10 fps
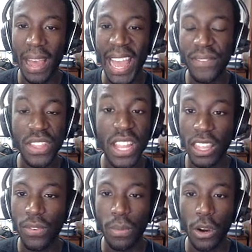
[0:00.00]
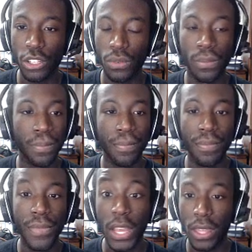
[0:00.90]
I have nothing for Marshall.
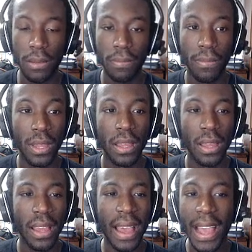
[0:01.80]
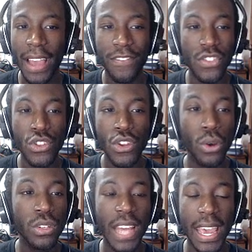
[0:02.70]
Nothing. I have
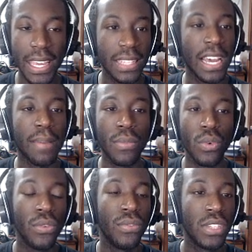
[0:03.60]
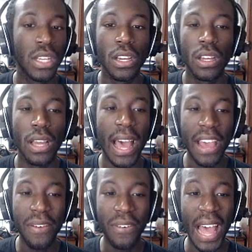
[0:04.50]
no psychic type moves. I
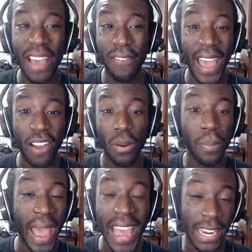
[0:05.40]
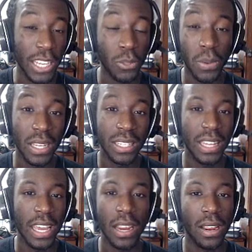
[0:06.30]
have acrobatics, but
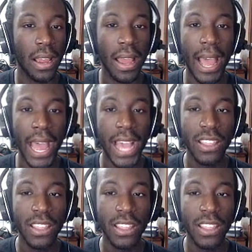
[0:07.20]
it's like I